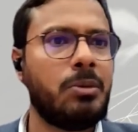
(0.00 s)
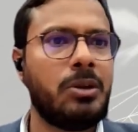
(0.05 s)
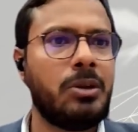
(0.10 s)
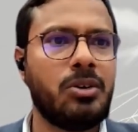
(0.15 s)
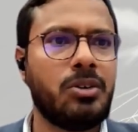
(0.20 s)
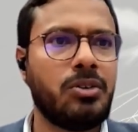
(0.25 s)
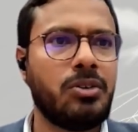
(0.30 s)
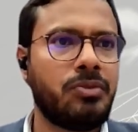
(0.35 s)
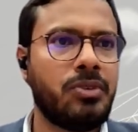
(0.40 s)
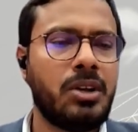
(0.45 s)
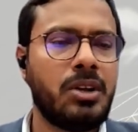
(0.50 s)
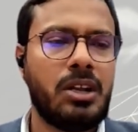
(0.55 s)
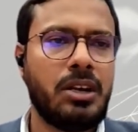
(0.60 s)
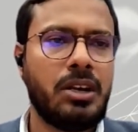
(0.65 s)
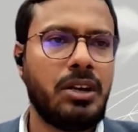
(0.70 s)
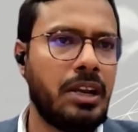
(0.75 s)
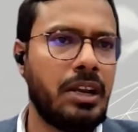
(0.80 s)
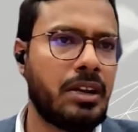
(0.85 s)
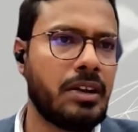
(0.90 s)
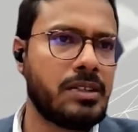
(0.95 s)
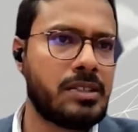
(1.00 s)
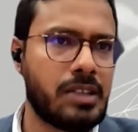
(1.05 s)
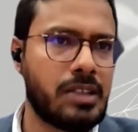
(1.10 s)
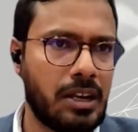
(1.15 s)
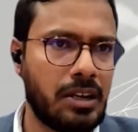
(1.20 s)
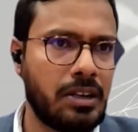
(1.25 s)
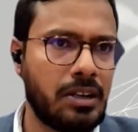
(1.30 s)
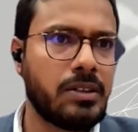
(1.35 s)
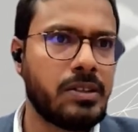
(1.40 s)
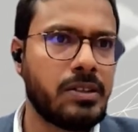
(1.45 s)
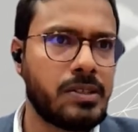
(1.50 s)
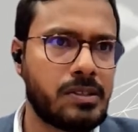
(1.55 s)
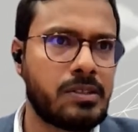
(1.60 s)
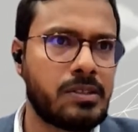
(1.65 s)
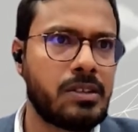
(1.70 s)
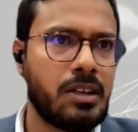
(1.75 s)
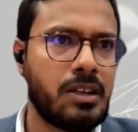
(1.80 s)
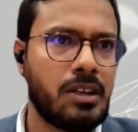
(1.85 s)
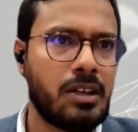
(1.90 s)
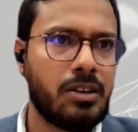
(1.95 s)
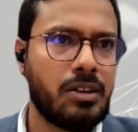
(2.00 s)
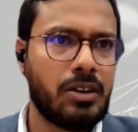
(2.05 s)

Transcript: army of data scientists,